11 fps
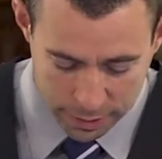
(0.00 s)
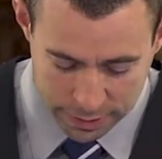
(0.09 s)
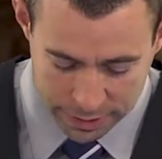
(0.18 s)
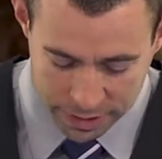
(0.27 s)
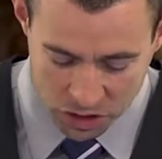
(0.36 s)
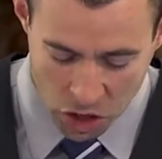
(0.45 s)

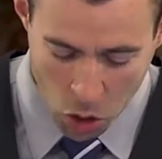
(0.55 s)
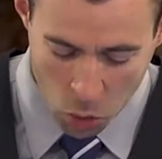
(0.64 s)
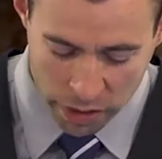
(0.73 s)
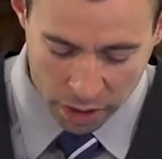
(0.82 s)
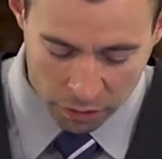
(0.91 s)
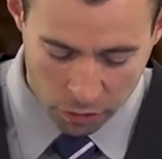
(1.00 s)
says, know
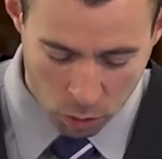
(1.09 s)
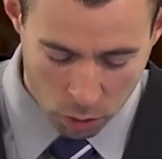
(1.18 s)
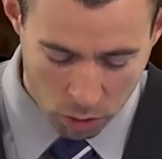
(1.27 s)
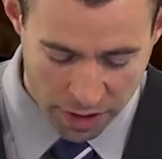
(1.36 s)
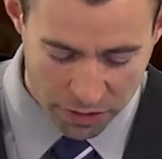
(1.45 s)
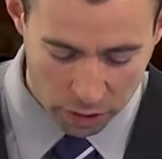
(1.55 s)

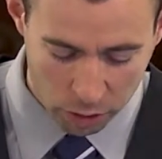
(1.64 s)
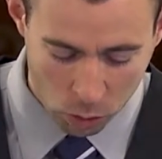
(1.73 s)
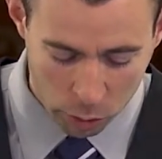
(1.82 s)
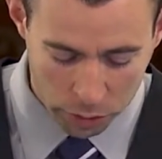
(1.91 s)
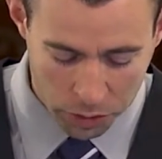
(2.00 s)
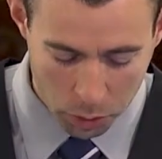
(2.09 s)
therefore that the
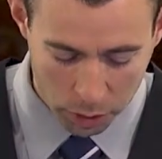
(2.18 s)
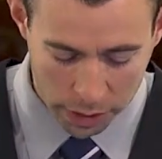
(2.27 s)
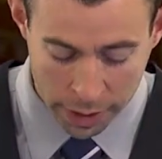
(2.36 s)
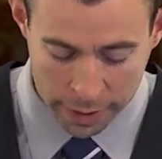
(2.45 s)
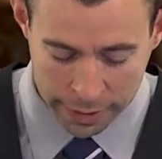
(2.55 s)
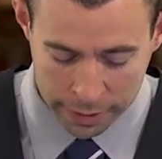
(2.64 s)
Lord your
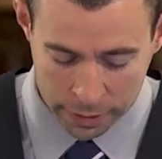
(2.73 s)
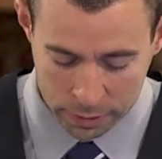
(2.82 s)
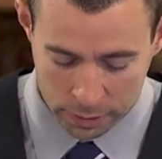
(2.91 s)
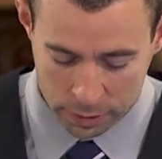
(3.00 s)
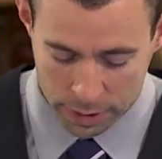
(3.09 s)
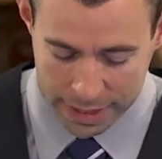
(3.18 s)
God,
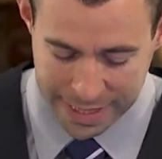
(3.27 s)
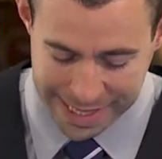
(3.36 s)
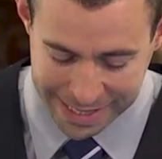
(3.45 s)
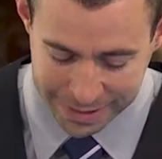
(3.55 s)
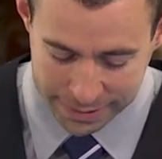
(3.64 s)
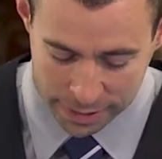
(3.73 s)
He
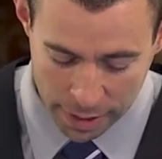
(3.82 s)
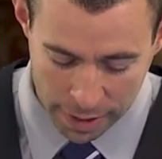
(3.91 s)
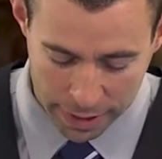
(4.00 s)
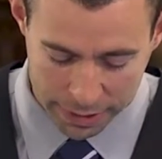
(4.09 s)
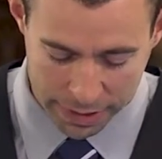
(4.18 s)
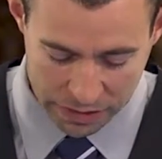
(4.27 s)
is
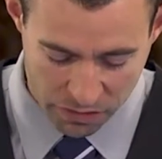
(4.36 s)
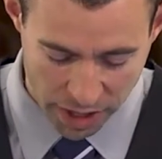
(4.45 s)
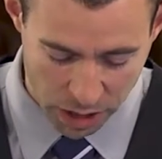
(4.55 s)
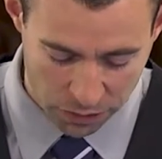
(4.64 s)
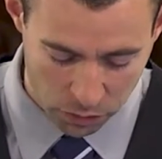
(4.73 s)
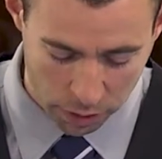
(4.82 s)
God, the
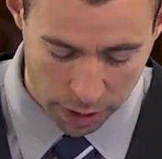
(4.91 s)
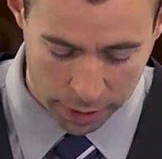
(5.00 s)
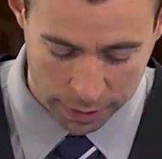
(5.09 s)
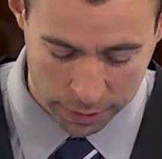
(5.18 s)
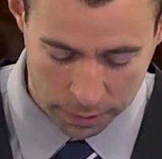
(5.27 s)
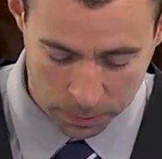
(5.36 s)
faithful
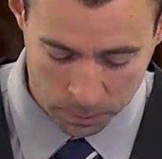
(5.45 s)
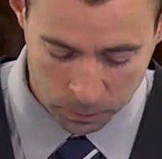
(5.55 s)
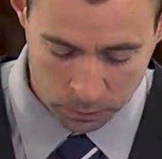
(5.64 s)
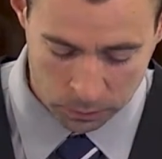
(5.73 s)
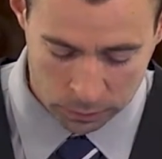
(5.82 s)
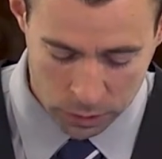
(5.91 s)
God,
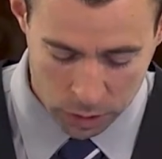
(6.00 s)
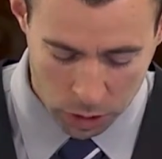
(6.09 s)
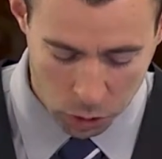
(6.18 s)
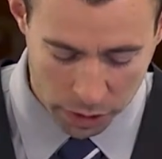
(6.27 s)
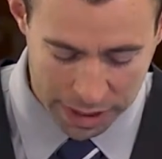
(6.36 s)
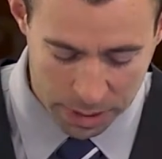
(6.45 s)

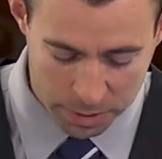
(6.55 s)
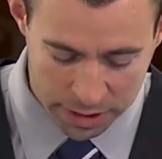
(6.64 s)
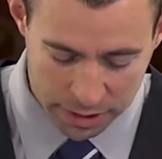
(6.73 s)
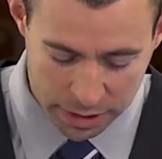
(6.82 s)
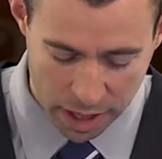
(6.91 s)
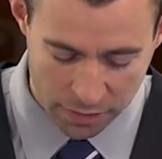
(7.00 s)
who keeps
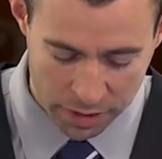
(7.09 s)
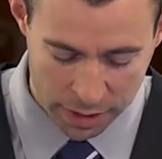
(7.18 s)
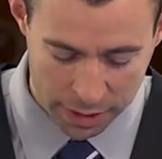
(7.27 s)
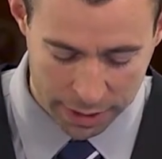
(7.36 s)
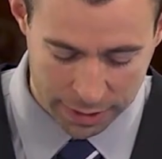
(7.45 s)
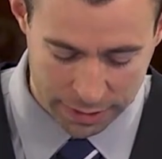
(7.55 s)
His
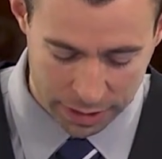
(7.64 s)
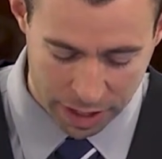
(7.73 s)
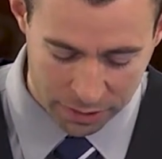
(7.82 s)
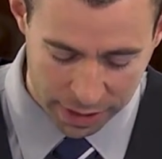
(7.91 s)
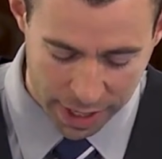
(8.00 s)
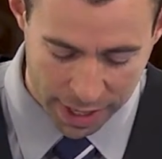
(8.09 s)
covenant and His
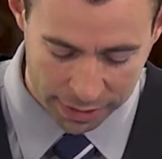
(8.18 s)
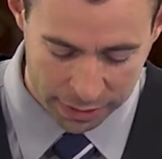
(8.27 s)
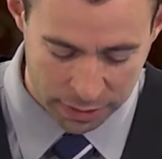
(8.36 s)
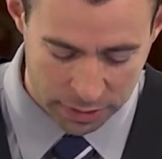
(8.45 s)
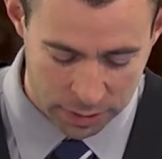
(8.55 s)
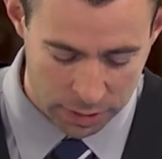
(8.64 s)
loving
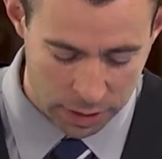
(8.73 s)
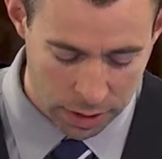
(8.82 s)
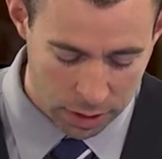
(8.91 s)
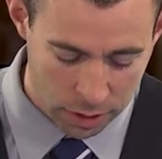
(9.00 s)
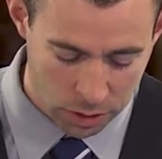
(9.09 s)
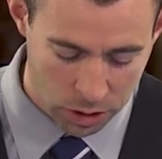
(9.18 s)
kindness
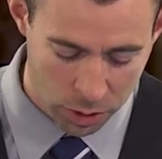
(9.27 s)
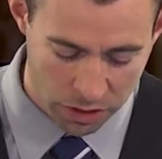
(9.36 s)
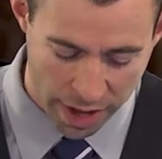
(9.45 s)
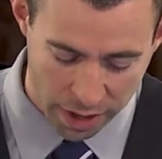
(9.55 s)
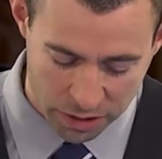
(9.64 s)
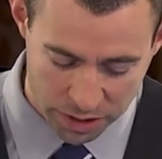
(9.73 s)
to a
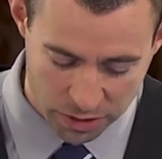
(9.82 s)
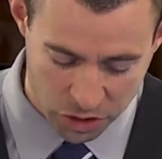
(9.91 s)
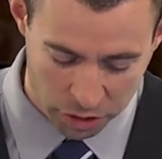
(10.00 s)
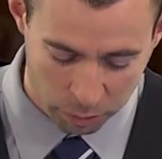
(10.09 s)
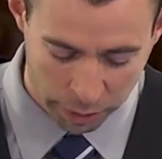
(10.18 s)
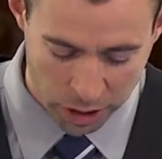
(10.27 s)
thousandth
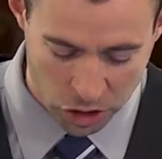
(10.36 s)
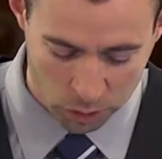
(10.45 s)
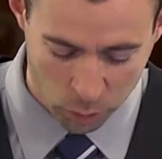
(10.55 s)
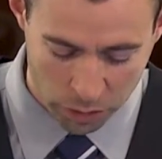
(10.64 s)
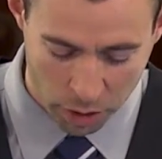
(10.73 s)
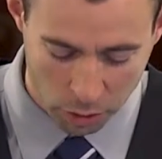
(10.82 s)

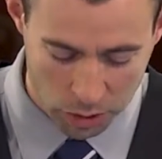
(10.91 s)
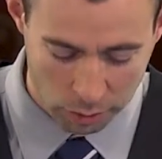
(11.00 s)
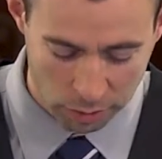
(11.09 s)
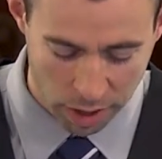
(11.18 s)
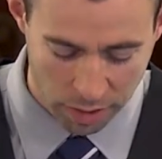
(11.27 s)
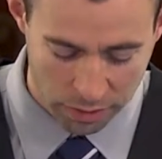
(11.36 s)
generation with those who
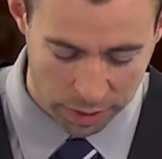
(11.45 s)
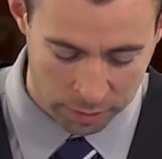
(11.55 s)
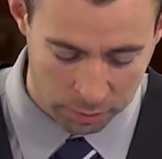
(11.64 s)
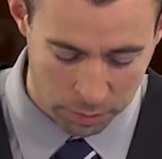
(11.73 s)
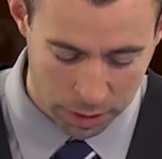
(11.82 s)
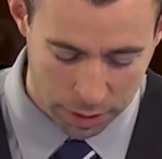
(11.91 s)
love
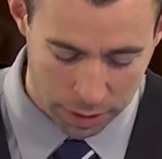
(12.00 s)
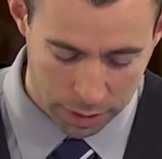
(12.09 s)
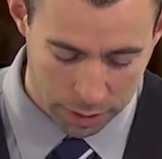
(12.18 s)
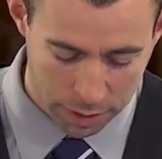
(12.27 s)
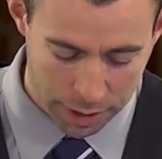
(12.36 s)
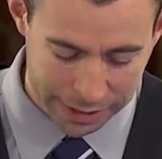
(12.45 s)
Him
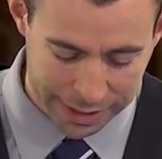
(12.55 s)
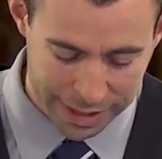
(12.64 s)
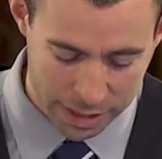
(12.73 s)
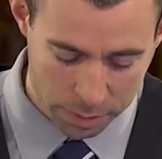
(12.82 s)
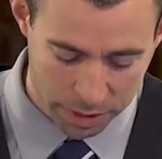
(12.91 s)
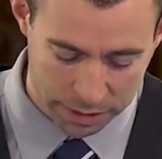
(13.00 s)
and
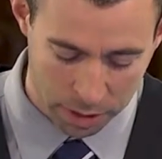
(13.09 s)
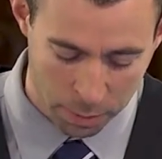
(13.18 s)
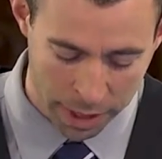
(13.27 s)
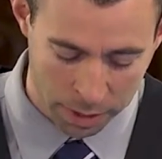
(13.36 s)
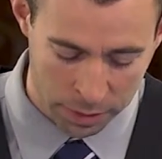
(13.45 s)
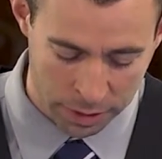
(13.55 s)
keep His
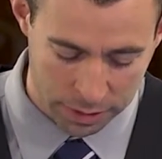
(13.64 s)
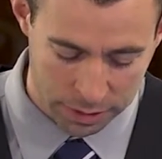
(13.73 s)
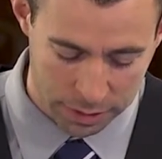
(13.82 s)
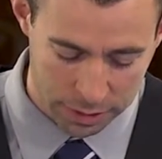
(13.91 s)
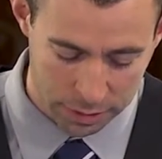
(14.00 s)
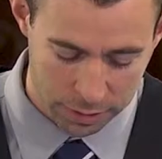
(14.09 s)

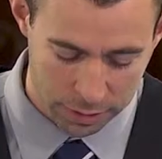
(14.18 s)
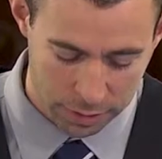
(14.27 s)
commandments.